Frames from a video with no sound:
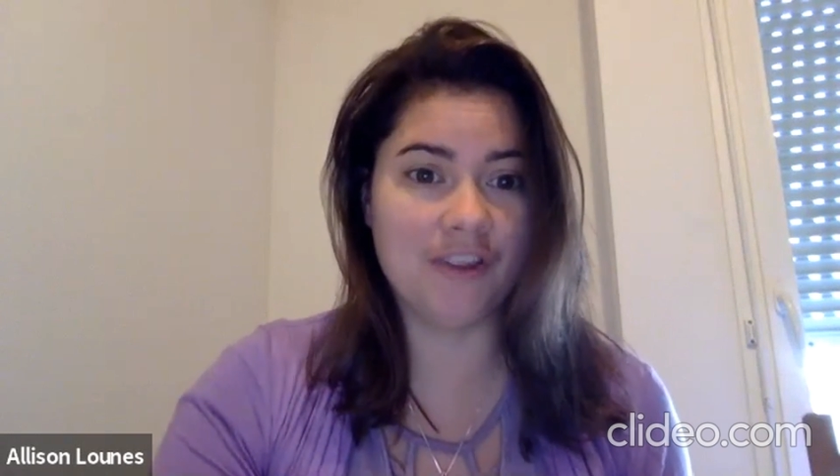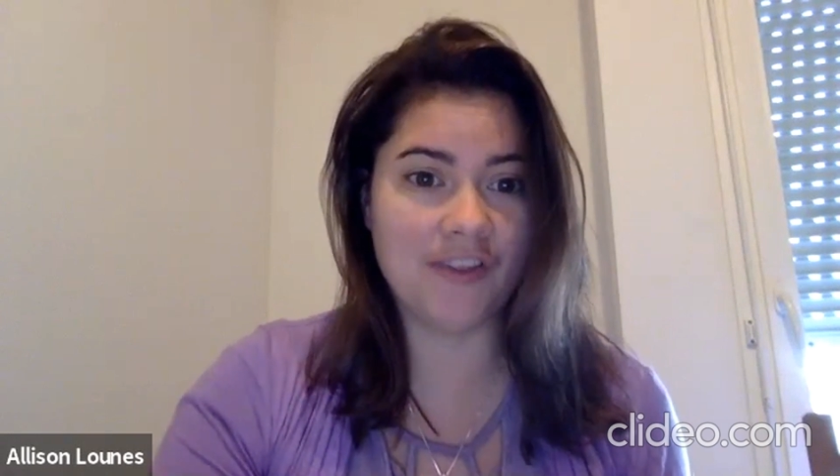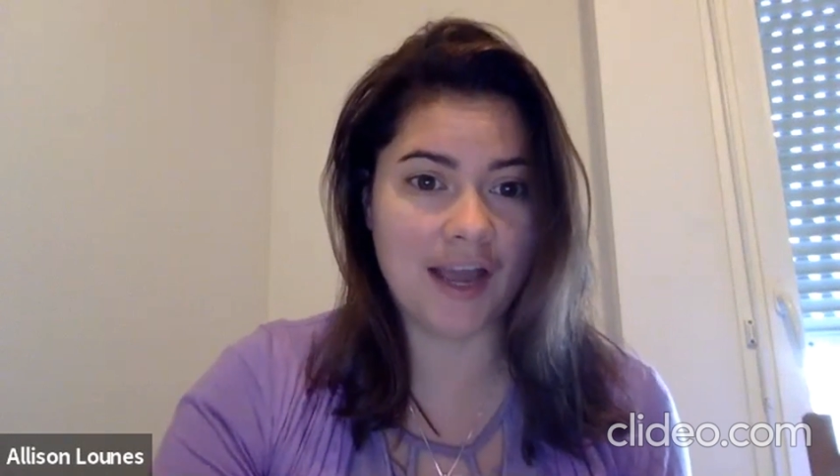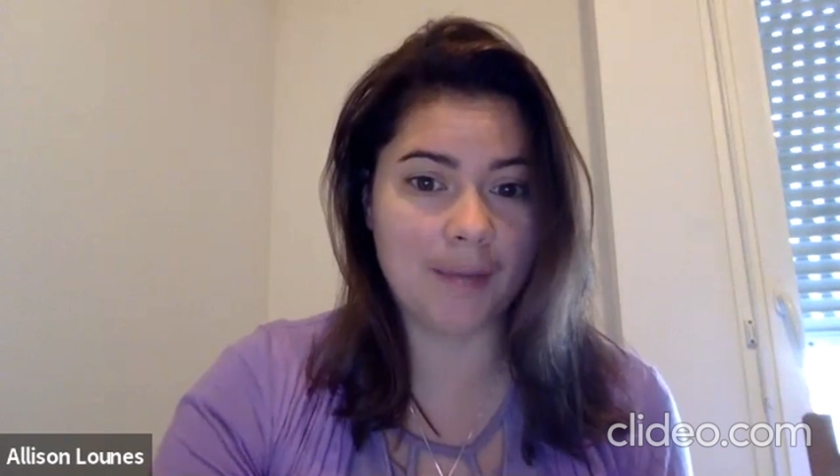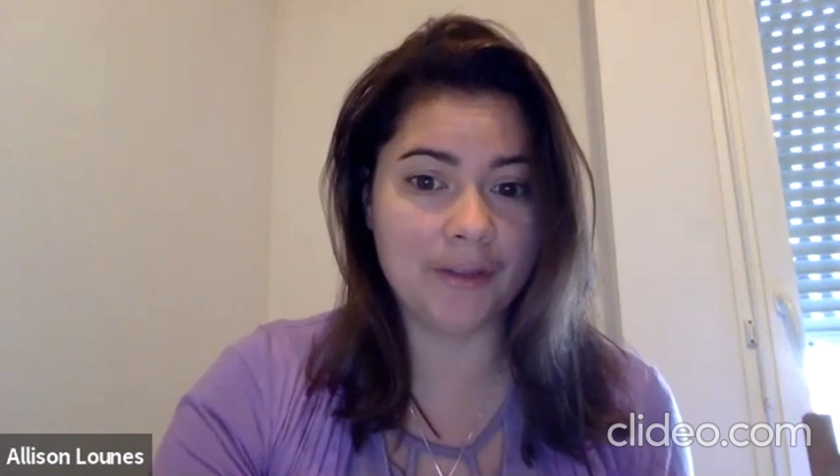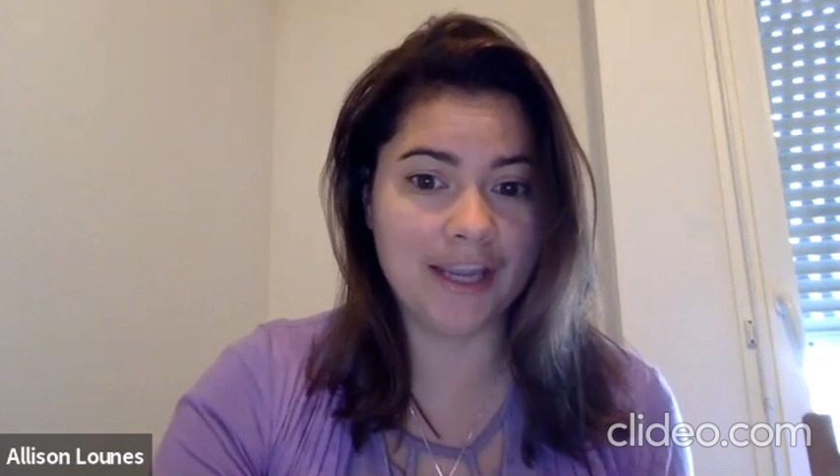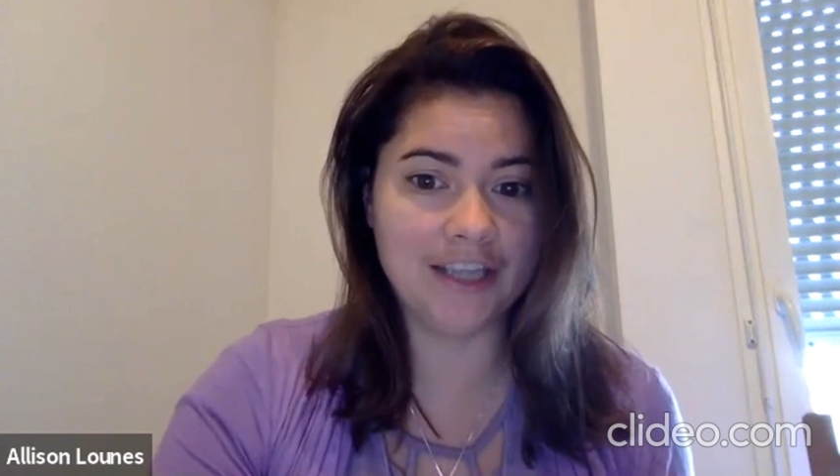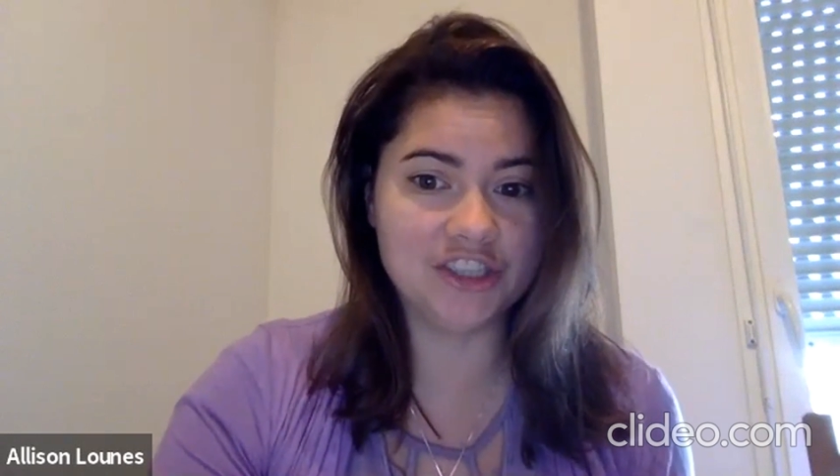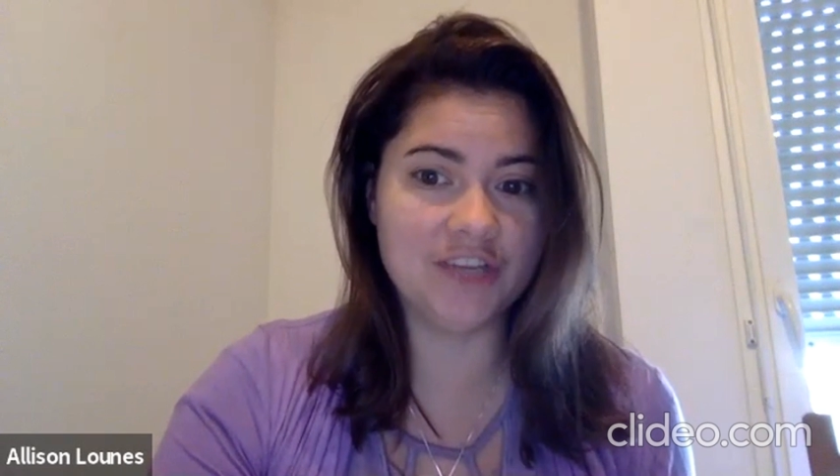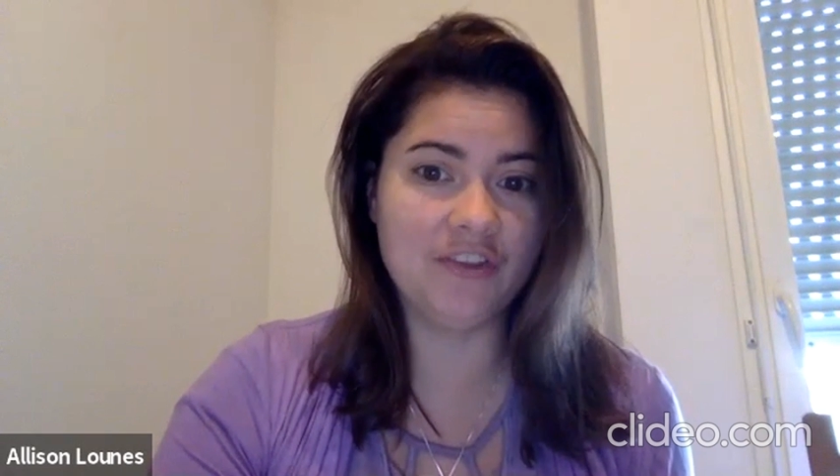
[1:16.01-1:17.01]
visa
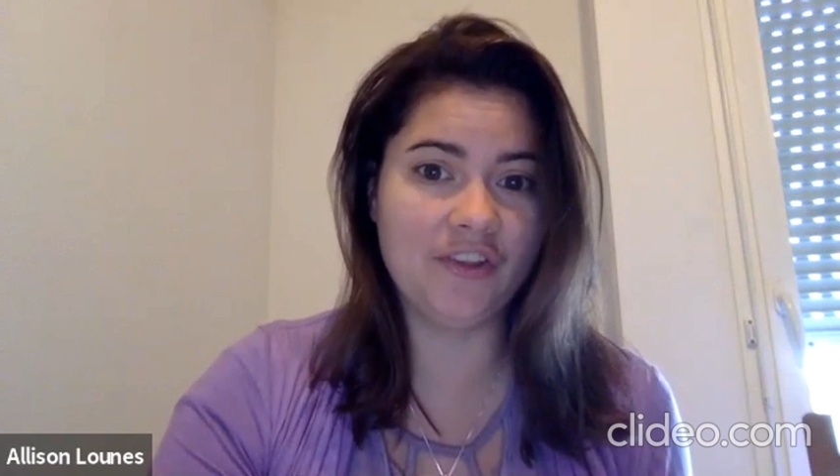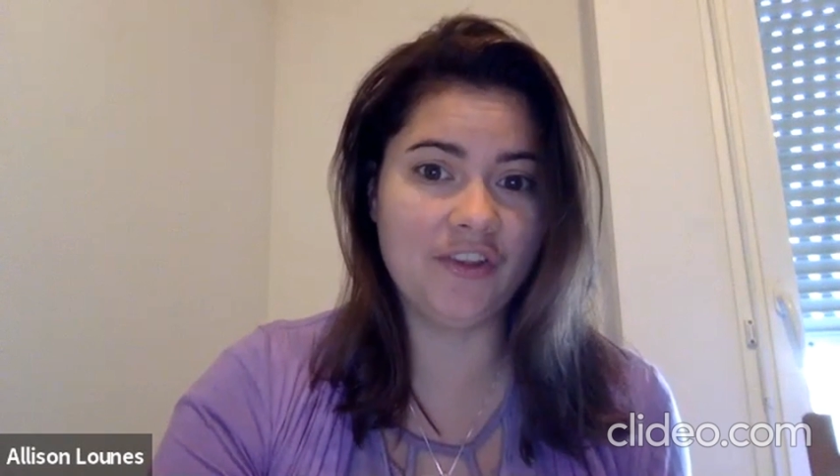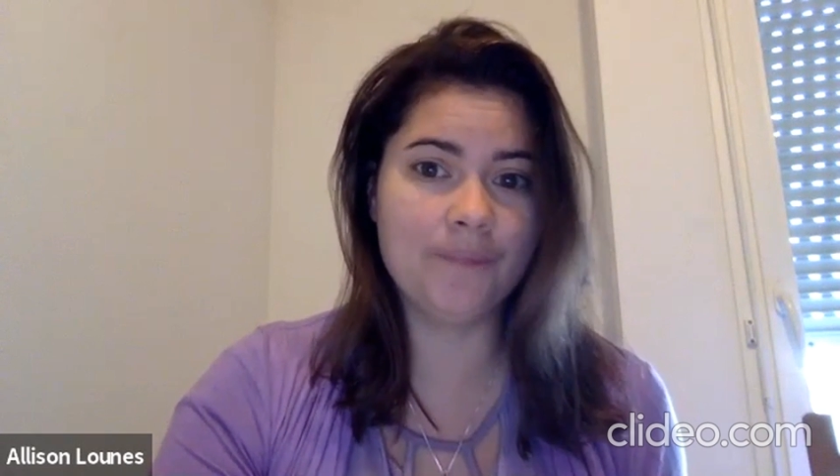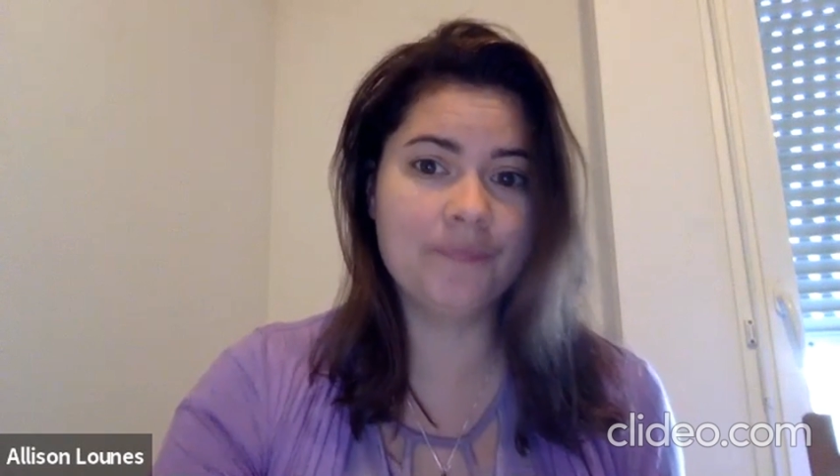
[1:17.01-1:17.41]
applications.